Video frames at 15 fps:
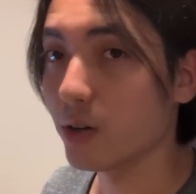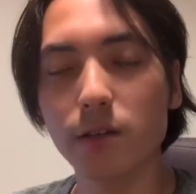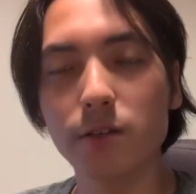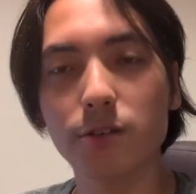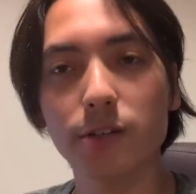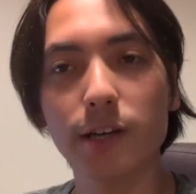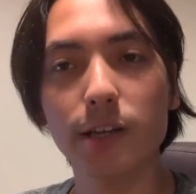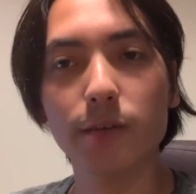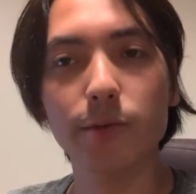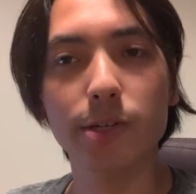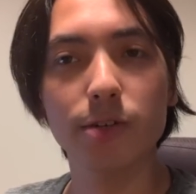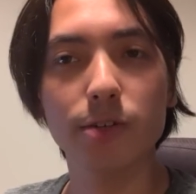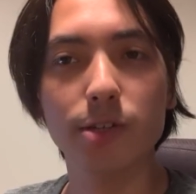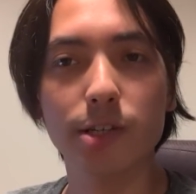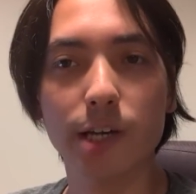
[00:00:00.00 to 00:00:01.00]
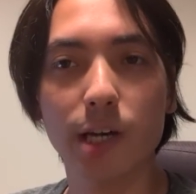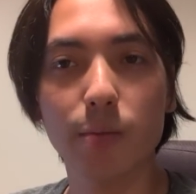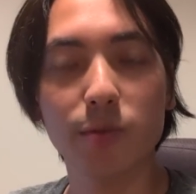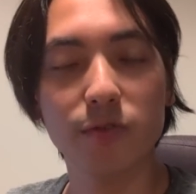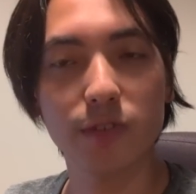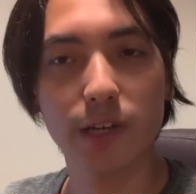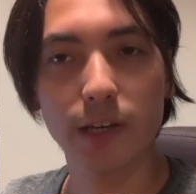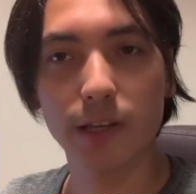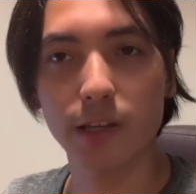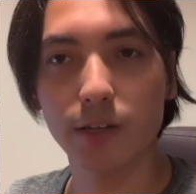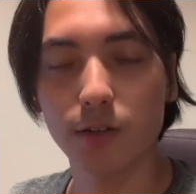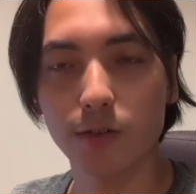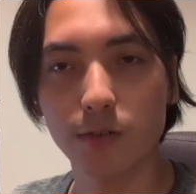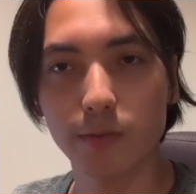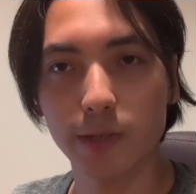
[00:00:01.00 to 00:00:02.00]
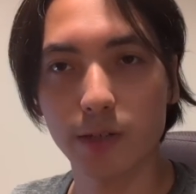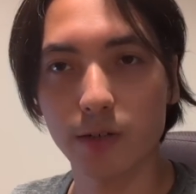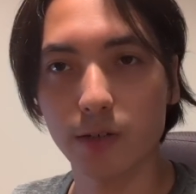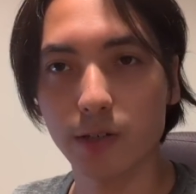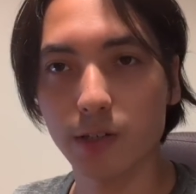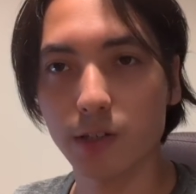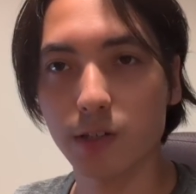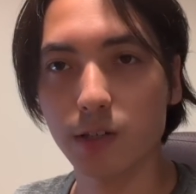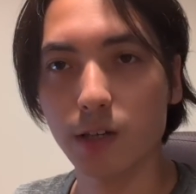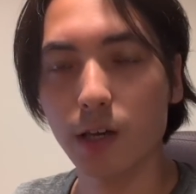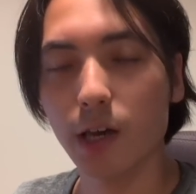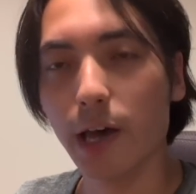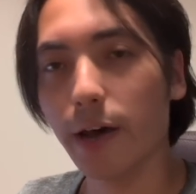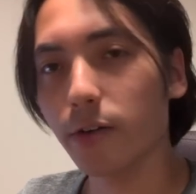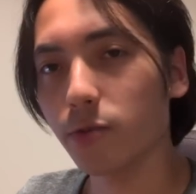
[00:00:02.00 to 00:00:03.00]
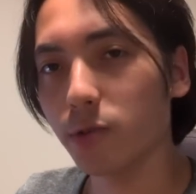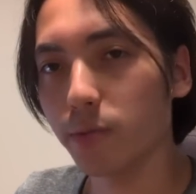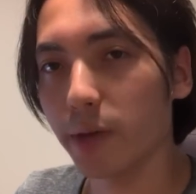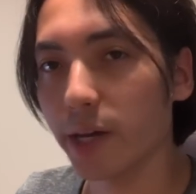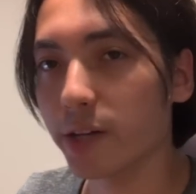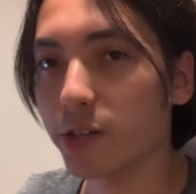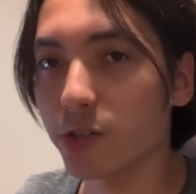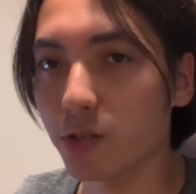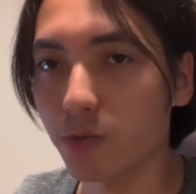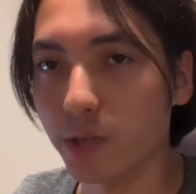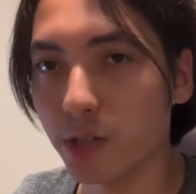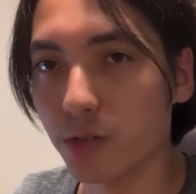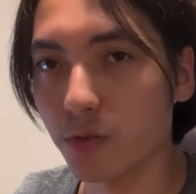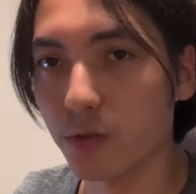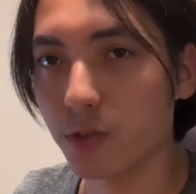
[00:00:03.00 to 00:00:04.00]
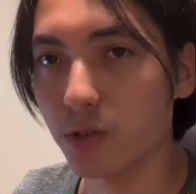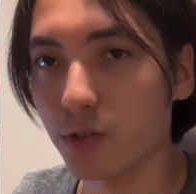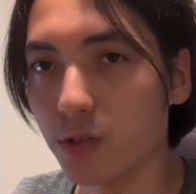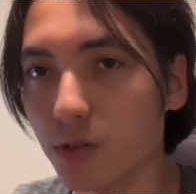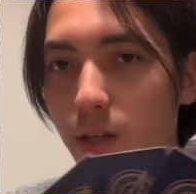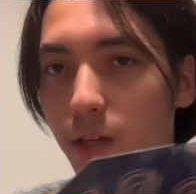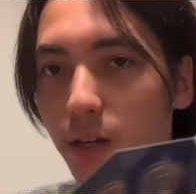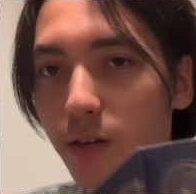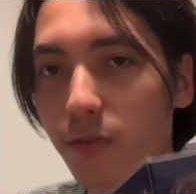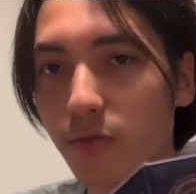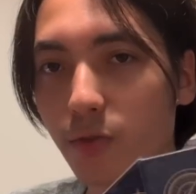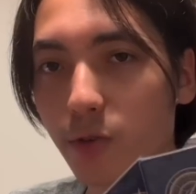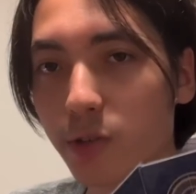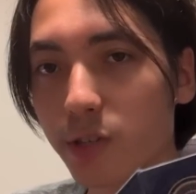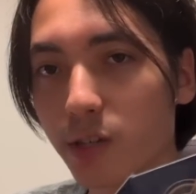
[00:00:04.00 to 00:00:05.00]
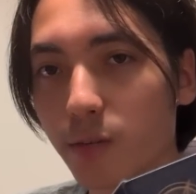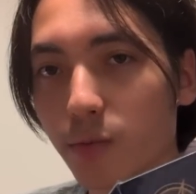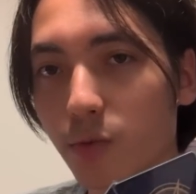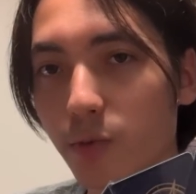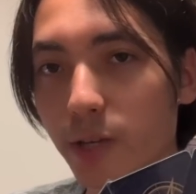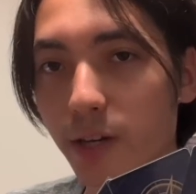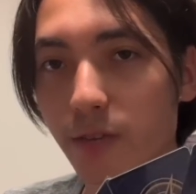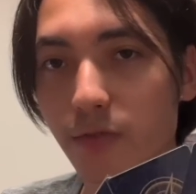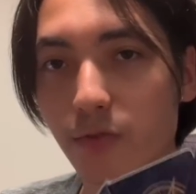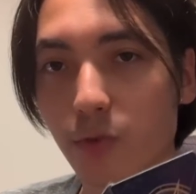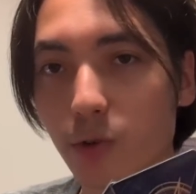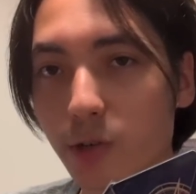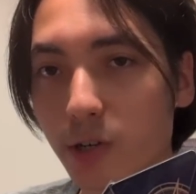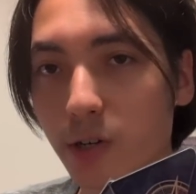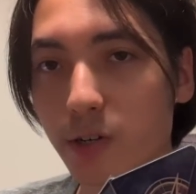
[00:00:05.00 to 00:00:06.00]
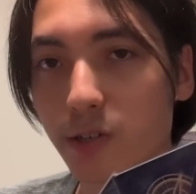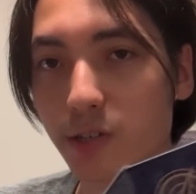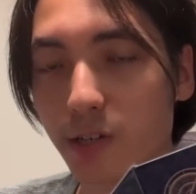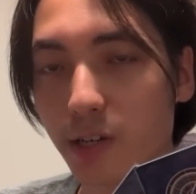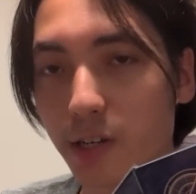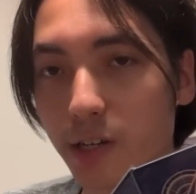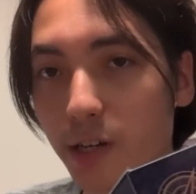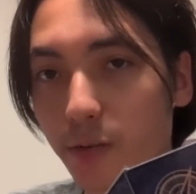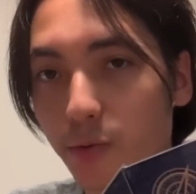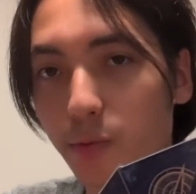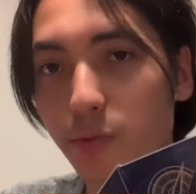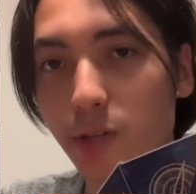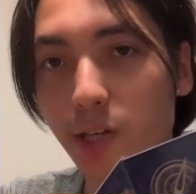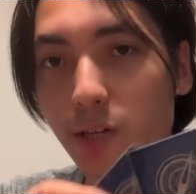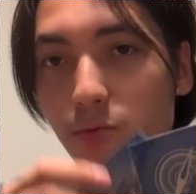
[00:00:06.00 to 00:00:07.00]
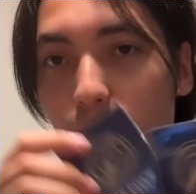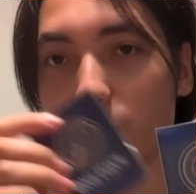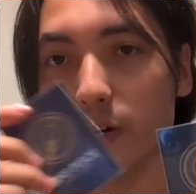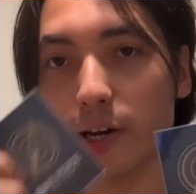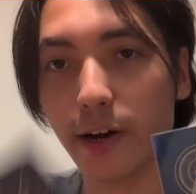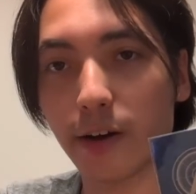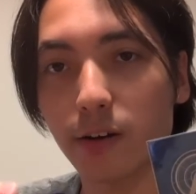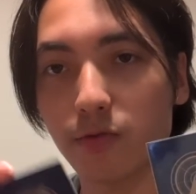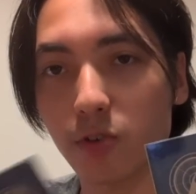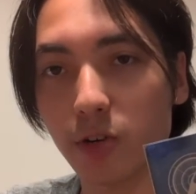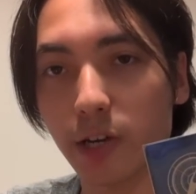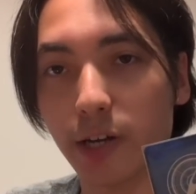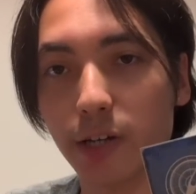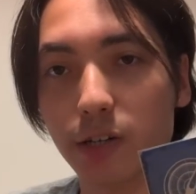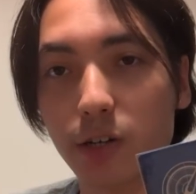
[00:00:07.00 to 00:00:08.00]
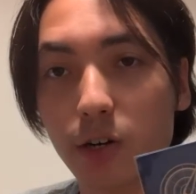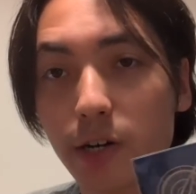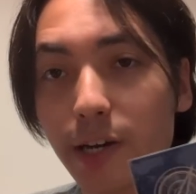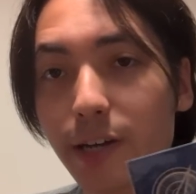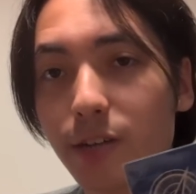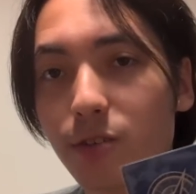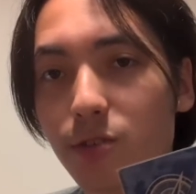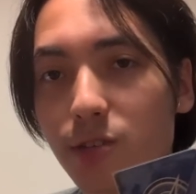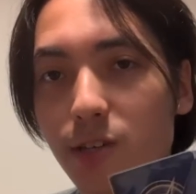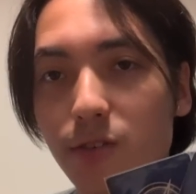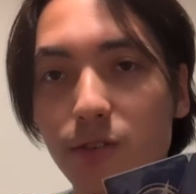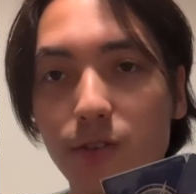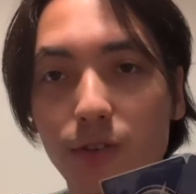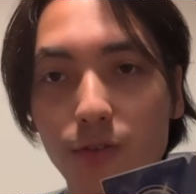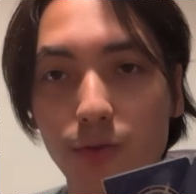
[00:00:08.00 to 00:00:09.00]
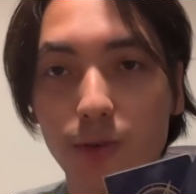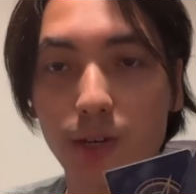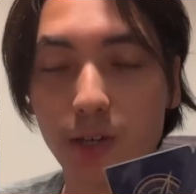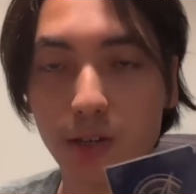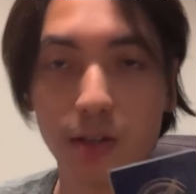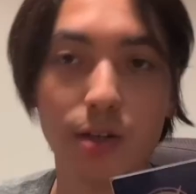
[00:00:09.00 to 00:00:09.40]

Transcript: So now that we know the type of deck that Doflamingo is, how do we manage our resources? If, for example, we have 4 cards in hand and we play 1 out of our hand goes down to 3.